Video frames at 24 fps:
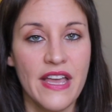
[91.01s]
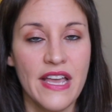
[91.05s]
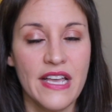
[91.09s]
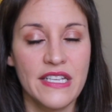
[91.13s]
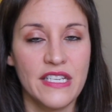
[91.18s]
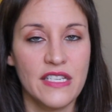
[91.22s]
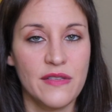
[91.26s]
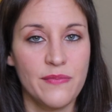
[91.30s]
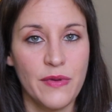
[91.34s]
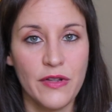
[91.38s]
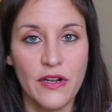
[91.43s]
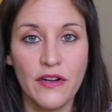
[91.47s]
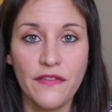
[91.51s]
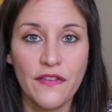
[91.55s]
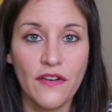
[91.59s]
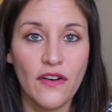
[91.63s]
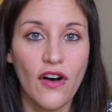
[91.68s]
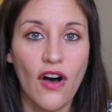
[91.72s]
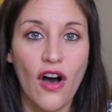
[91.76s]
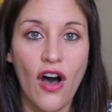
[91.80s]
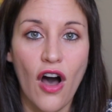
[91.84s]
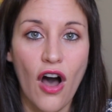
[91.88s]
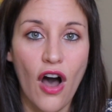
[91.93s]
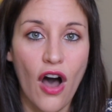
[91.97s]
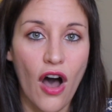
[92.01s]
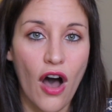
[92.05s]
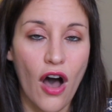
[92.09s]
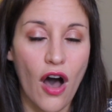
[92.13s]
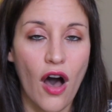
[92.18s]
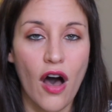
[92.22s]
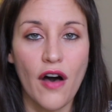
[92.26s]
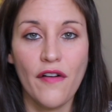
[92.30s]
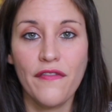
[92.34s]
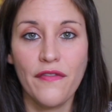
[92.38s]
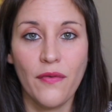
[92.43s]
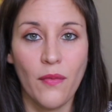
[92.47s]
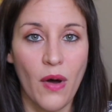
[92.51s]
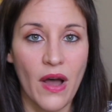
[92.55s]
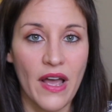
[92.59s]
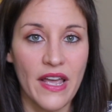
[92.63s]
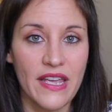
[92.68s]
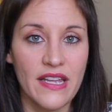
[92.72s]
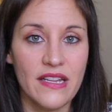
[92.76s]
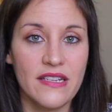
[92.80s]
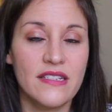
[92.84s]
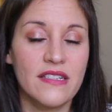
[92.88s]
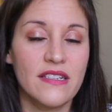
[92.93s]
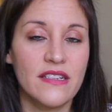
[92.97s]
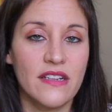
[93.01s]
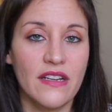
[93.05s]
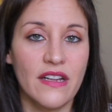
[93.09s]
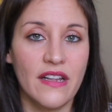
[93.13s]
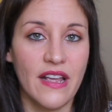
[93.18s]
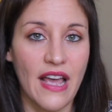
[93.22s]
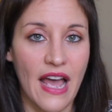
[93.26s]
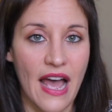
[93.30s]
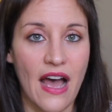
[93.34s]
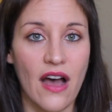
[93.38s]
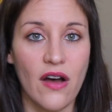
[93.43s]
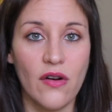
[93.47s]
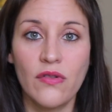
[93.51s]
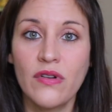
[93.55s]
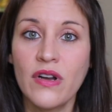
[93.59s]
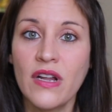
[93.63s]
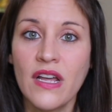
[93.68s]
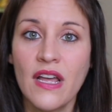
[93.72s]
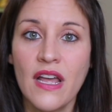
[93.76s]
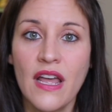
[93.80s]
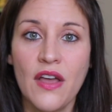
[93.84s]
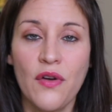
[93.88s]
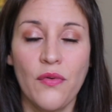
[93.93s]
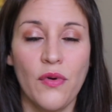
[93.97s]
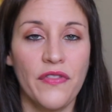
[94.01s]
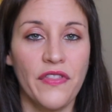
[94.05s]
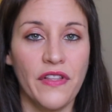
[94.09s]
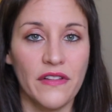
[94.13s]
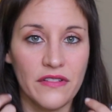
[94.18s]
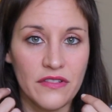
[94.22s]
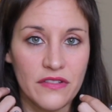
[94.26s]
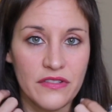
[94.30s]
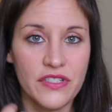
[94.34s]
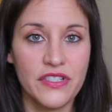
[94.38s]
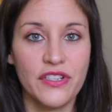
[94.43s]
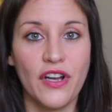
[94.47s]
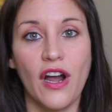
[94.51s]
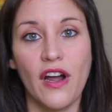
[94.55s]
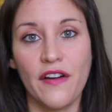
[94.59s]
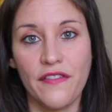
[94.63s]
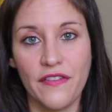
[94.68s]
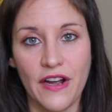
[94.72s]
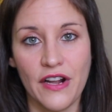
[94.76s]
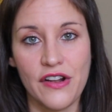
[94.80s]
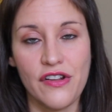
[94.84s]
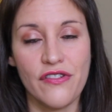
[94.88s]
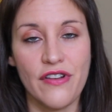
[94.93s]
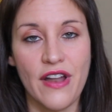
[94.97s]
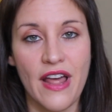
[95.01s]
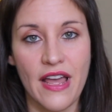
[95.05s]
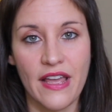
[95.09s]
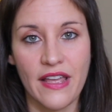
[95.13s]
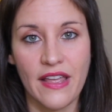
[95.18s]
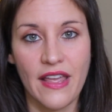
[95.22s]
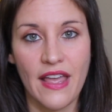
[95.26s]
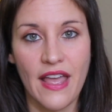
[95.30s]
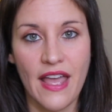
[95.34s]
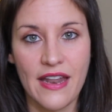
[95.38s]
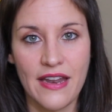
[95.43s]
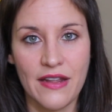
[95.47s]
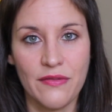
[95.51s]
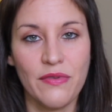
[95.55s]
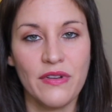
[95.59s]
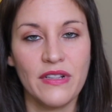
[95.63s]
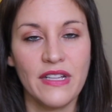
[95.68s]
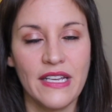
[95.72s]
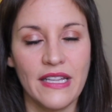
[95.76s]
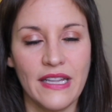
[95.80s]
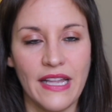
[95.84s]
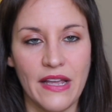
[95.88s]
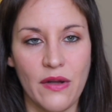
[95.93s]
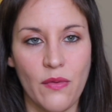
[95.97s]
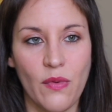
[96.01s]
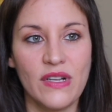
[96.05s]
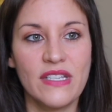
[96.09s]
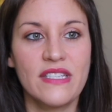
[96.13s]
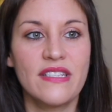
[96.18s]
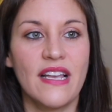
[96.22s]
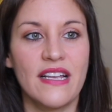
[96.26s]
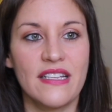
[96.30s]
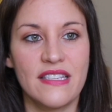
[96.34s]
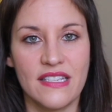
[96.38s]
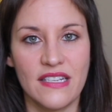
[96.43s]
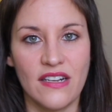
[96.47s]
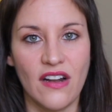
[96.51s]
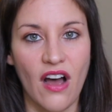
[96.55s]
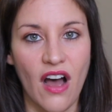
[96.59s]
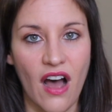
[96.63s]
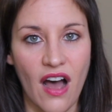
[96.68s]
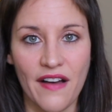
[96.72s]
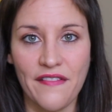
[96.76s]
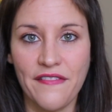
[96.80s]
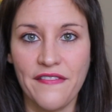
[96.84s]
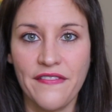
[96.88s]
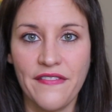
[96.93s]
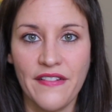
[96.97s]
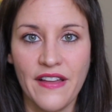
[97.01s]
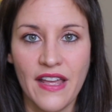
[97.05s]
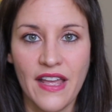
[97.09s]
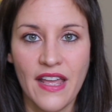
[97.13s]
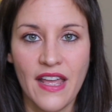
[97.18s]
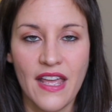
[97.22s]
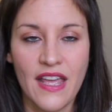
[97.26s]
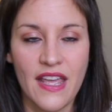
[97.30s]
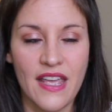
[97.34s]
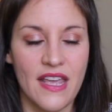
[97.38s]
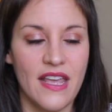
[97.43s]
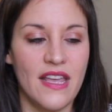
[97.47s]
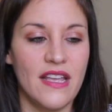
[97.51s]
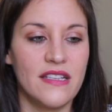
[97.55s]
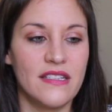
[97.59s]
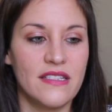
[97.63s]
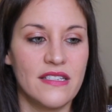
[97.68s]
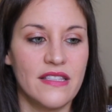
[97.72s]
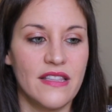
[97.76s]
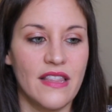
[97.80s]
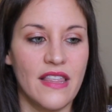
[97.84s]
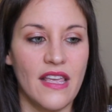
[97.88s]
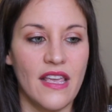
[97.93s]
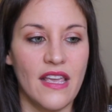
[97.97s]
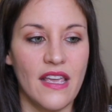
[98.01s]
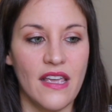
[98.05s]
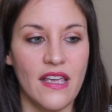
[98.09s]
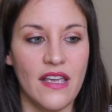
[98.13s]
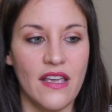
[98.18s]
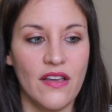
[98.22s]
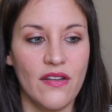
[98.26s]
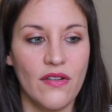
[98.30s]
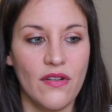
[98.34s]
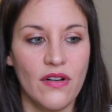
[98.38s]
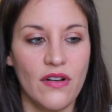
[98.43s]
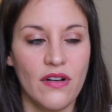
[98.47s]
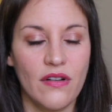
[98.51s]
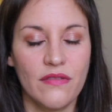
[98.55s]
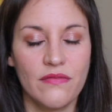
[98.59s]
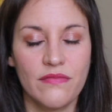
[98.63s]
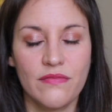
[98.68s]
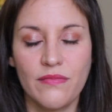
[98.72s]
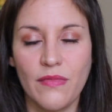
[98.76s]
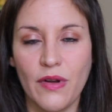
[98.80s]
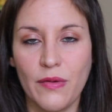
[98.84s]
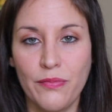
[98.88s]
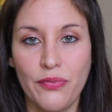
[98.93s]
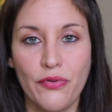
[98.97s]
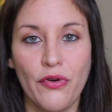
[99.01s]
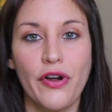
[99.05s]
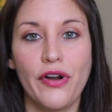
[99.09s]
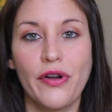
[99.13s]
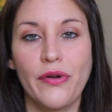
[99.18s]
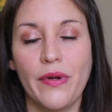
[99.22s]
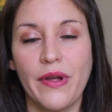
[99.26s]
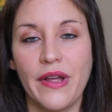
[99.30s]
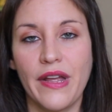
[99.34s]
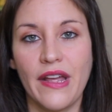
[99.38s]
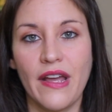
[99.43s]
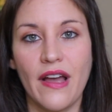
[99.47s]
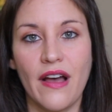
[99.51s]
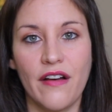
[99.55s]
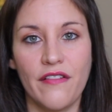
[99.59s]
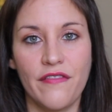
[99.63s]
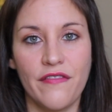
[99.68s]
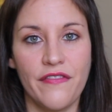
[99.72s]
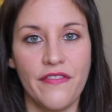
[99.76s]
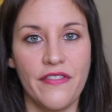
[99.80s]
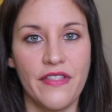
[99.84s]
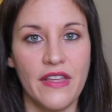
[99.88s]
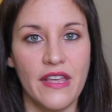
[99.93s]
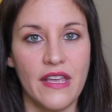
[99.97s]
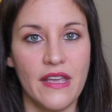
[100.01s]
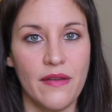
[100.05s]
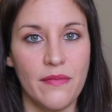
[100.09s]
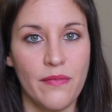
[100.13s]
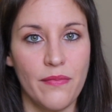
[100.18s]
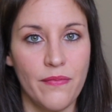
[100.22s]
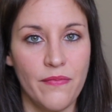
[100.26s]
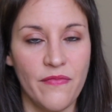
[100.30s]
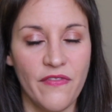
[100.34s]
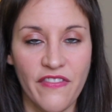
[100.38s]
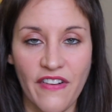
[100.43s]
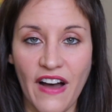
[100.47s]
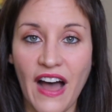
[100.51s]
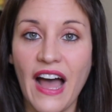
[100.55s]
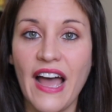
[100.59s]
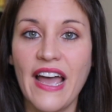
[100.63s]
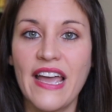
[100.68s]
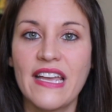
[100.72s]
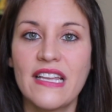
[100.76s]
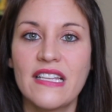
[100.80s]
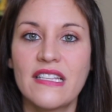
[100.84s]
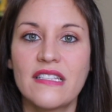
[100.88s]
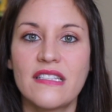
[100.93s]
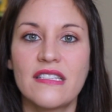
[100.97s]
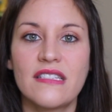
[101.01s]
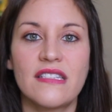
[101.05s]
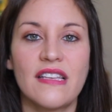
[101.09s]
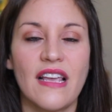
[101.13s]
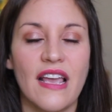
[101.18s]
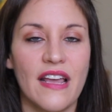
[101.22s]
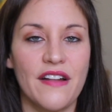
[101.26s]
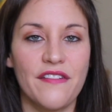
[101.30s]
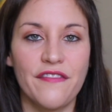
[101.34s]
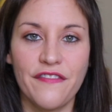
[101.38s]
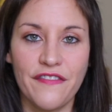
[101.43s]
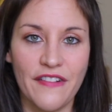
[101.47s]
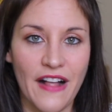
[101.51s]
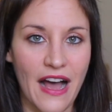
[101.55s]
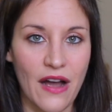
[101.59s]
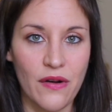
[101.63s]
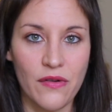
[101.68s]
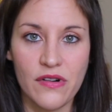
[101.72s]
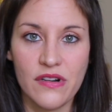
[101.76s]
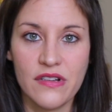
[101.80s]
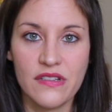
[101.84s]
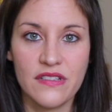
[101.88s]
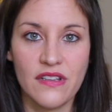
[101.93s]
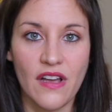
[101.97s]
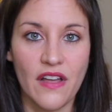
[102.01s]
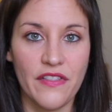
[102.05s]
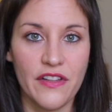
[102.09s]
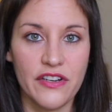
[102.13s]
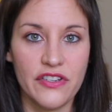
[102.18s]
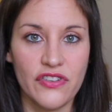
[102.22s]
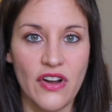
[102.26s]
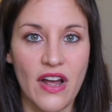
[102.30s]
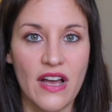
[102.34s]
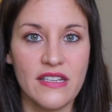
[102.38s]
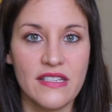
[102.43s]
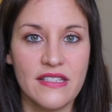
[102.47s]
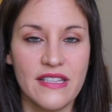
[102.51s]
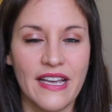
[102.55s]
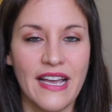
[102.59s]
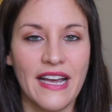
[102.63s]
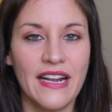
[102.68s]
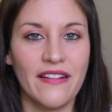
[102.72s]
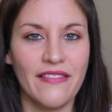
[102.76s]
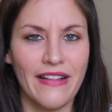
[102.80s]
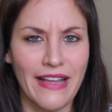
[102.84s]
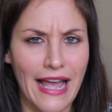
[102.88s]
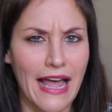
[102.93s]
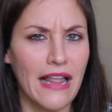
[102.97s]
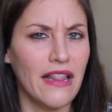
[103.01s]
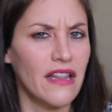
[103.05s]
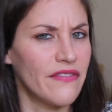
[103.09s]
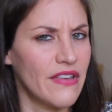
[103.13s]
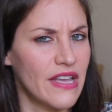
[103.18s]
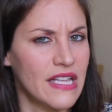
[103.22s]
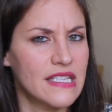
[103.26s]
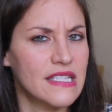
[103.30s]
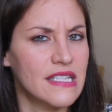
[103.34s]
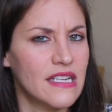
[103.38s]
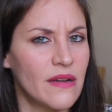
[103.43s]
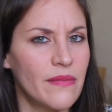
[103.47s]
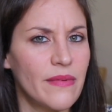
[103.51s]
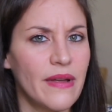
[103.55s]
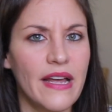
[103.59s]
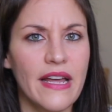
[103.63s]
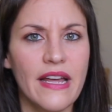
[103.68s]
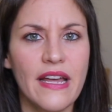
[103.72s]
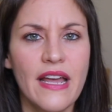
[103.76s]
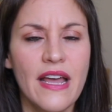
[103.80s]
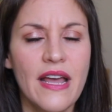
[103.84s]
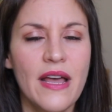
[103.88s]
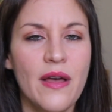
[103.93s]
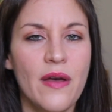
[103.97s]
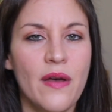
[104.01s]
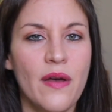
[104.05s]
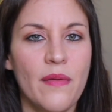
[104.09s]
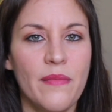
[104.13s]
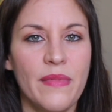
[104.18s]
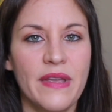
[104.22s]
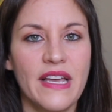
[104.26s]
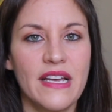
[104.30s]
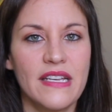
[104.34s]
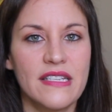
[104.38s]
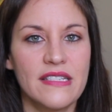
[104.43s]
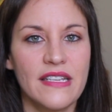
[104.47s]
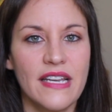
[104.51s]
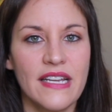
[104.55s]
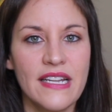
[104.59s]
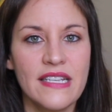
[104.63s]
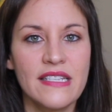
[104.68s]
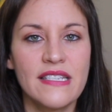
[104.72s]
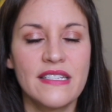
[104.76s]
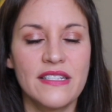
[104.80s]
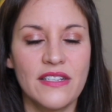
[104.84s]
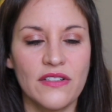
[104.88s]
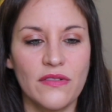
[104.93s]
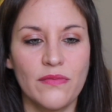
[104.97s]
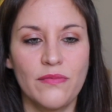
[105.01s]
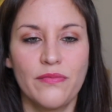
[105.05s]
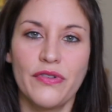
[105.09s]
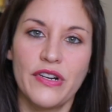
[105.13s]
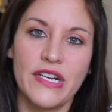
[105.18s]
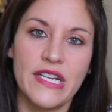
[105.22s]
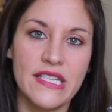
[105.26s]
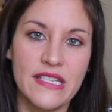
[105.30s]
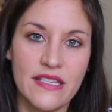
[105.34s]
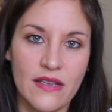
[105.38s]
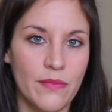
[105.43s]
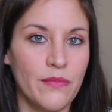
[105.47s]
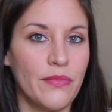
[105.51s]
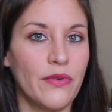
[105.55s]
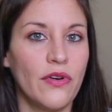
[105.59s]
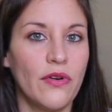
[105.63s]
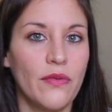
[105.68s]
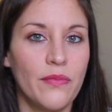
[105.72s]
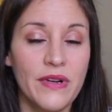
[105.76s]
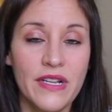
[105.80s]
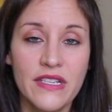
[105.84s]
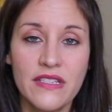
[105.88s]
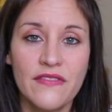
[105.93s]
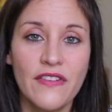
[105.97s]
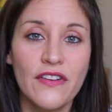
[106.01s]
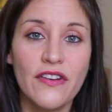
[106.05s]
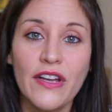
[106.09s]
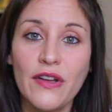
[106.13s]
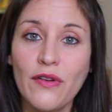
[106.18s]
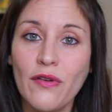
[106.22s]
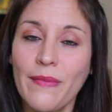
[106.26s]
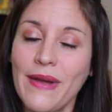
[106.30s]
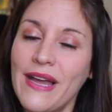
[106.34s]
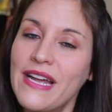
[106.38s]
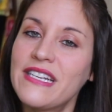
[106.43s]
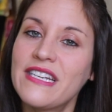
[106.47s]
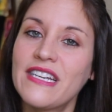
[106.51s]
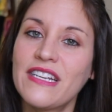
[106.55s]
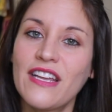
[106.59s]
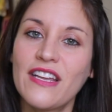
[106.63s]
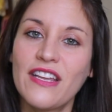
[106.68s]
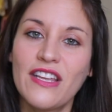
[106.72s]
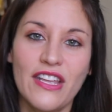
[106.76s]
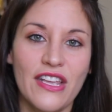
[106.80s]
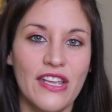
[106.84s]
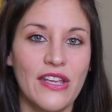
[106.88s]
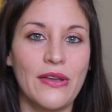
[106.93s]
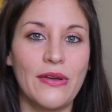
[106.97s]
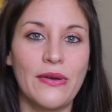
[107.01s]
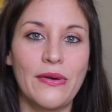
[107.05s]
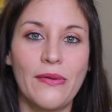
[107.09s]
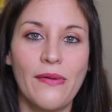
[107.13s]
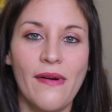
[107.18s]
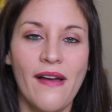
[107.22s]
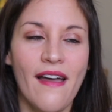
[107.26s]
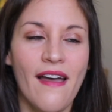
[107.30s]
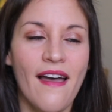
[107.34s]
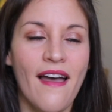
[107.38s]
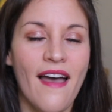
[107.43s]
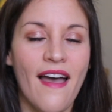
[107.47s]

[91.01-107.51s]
It's this beautiful off-white gown with a little scarf around your neck. And it really, like, what sets it off is the embroidery of the vines and flowers on the dress. That kind of like elevates it a bit because it is still pretty simple, but it's very romantic and cute.